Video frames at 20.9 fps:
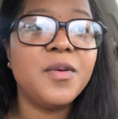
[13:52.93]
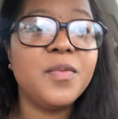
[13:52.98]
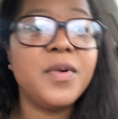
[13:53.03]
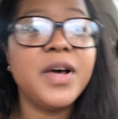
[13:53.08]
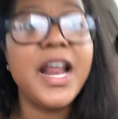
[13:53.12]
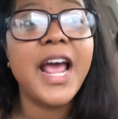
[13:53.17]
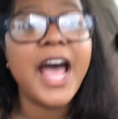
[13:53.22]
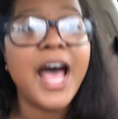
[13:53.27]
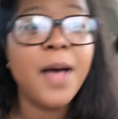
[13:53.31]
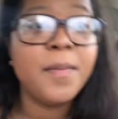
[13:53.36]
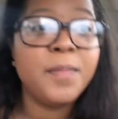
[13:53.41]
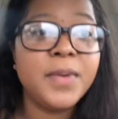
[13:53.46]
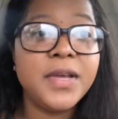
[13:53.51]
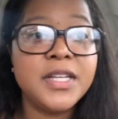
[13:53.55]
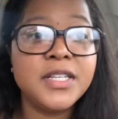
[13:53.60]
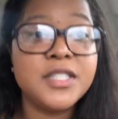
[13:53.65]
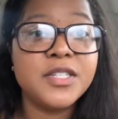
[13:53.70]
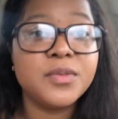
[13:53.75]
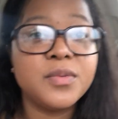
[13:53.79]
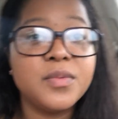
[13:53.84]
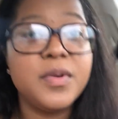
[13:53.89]
what
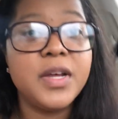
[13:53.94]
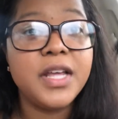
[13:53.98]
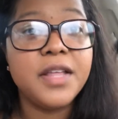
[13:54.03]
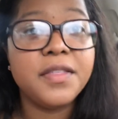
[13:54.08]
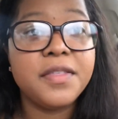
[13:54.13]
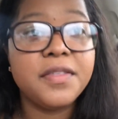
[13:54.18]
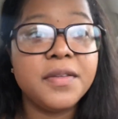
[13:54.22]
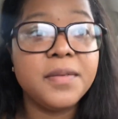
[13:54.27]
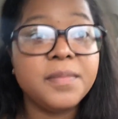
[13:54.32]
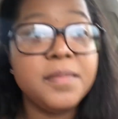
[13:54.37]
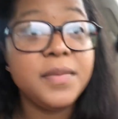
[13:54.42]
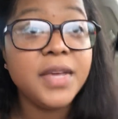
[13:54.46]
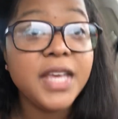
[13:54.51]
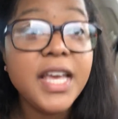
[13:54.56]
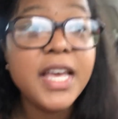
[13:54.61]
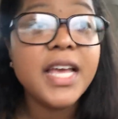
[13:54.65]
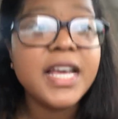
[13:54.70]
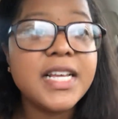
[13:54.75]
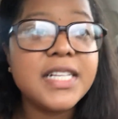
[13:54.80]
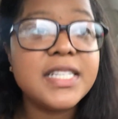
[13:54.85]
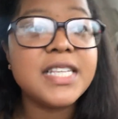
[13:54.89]
happened with
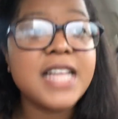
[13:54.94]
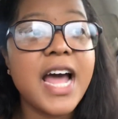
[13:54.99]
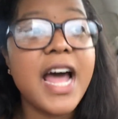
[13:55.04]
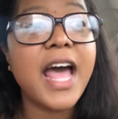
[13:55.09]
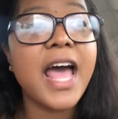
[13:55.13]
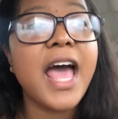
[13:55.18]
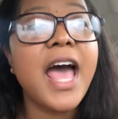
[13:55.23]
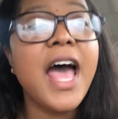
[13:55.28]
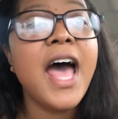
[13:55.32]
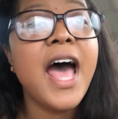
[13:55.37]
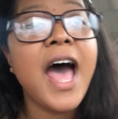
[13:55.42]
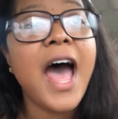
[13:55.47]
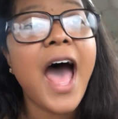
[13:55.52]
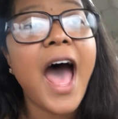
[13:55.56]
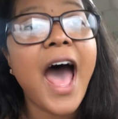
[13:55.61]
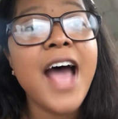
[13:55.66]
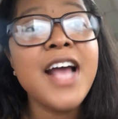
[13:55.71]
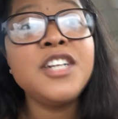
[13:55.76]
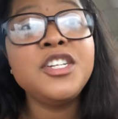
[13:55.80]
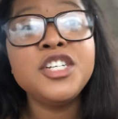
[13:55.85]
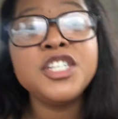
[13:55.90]
me is that
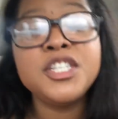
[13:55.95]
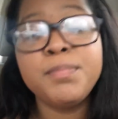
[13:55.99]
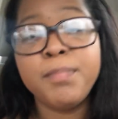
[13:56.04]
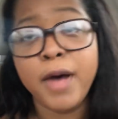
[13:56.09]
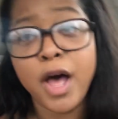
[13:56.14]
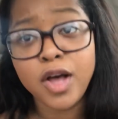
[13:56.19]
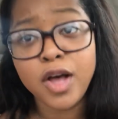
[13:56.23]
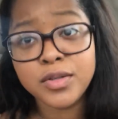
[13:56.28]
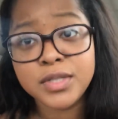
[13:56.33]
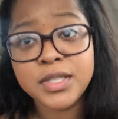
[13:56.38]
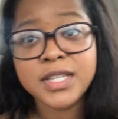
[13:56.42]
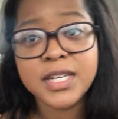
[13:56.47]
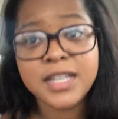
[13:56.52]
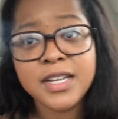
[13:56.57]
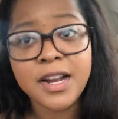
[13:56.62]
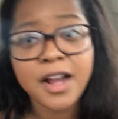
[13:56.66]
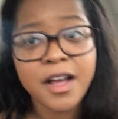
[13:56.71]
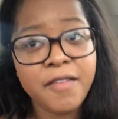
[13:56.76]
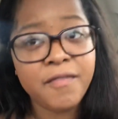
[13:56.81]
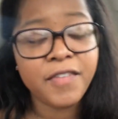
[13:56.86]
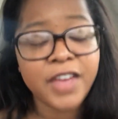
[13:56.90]
I just
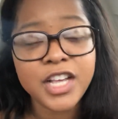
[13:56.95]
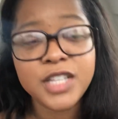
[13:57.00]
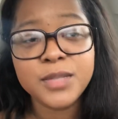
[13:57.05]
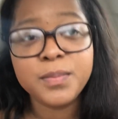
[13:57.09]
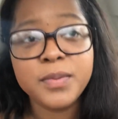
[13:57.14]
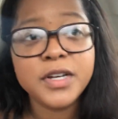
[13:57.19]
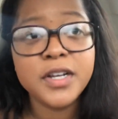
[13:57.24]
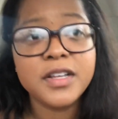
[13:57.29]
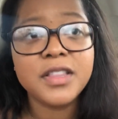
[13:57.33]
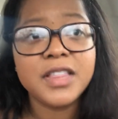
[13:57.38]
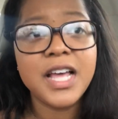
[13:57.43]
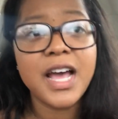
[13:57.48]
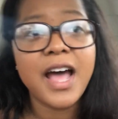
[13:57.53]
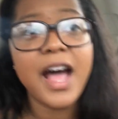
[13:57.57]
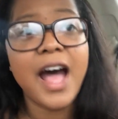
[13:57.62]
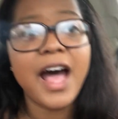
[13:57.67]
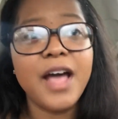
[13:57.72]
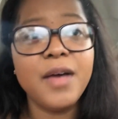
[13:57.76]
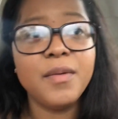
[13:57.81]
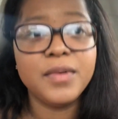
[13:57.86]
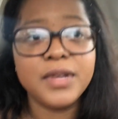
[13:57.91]
posted on Facebook that
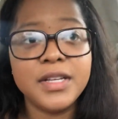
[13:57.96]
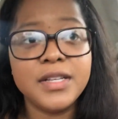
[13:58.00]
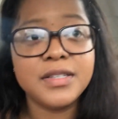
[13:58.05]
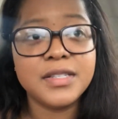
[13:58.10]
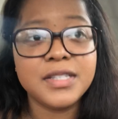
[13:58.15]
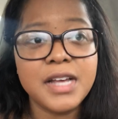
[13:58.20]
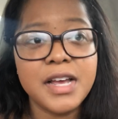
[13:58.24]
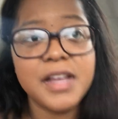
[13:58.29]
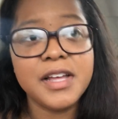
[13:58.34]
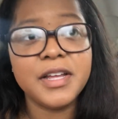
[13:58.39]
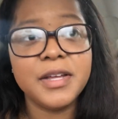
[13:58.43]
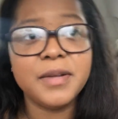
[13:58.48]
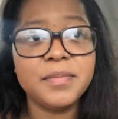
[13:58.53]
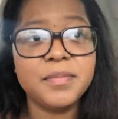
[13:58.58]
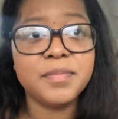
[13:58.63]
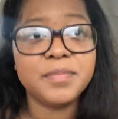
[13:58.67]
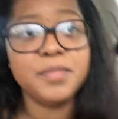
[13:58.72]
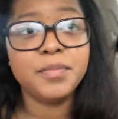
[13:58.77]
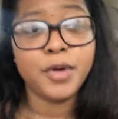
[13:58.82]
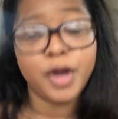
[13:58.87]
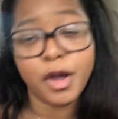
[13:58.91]
I was
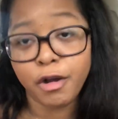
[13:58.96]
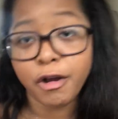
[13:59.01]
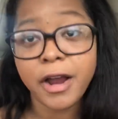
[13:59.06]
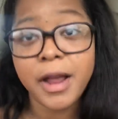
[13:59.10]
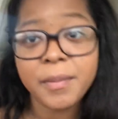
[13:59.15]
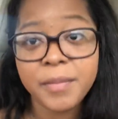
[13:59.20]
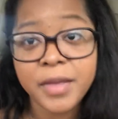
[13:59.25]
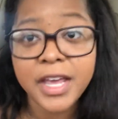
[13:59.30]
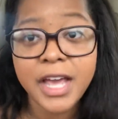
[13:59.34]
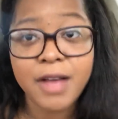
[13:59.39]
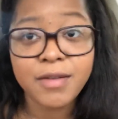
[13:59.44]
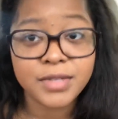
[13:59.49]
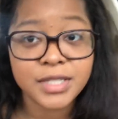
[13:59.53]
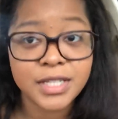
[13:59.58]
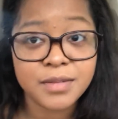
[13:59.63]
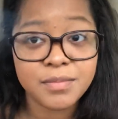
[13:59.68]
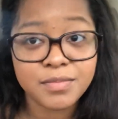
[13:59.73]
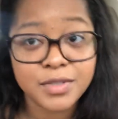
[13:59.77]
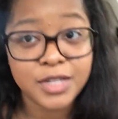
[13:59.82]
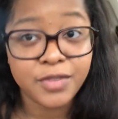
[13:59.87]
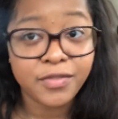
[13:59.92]
programming. I was
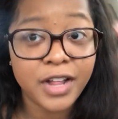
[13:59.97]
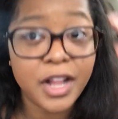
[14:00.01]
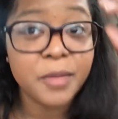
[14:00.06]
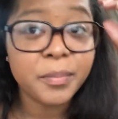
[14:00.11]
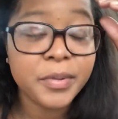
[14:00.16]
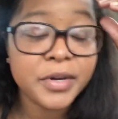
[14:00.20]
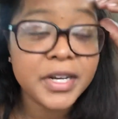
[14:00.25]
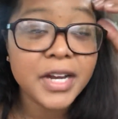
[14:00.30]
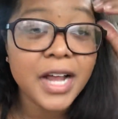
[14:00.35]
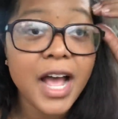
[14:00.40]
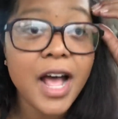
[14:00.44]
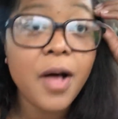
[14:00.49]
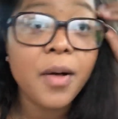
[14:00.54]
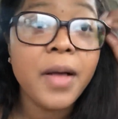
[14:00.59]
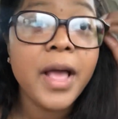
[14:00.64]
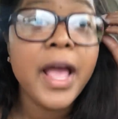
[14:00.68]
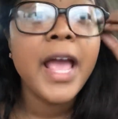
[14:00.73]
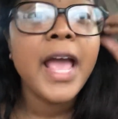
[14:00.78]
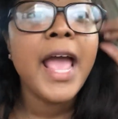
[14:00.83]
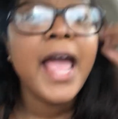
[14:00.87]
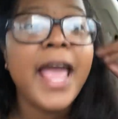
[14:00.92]
a developer now,
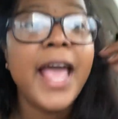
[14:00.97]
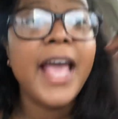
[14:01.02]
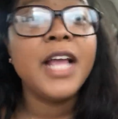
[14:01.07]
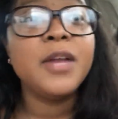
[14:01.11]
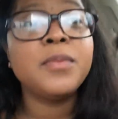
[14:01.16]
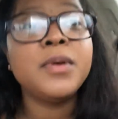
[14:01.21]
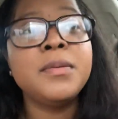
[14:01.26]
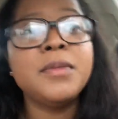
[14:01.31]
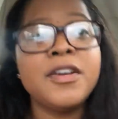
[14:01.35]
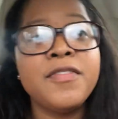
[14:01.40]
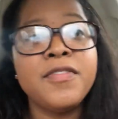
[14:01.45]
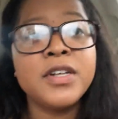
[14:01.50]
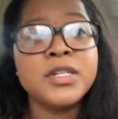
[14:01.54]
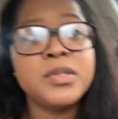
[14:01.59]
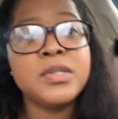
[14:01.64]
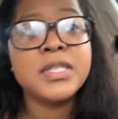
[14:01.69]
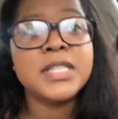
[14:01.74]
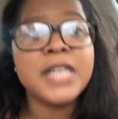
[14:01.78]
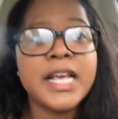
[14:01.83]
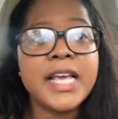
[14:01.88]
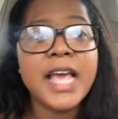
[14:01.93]
and one of my
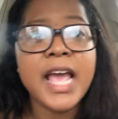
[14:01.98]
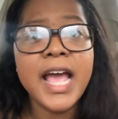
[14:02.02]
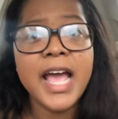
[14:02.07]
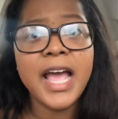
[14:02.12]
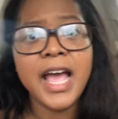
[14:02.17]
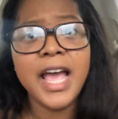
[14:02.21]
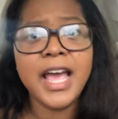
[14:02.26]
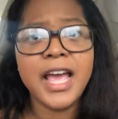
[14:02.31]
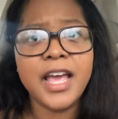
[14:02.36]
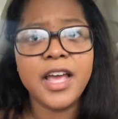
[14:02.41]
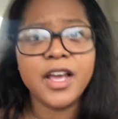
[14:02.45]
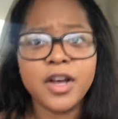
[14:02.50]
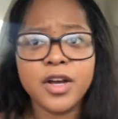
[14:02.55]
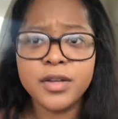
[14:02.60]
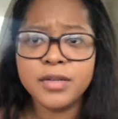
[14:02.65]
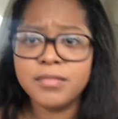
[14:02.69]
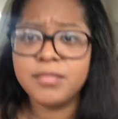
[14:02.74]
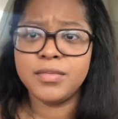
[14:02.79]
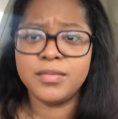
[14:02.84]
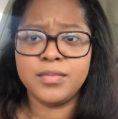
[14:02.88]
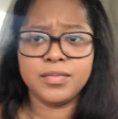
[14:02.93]
friends was like, hey,
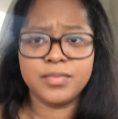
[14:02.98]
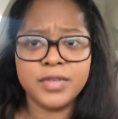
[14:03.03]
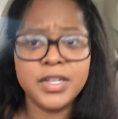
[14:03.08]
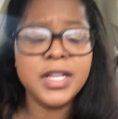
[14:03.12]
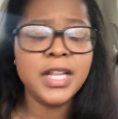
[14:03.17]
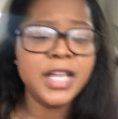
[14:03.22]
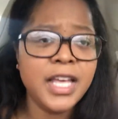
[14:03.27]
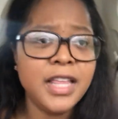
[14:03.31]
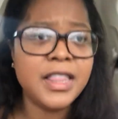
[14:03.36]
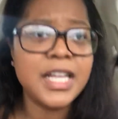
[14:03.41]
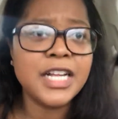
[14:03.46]
really?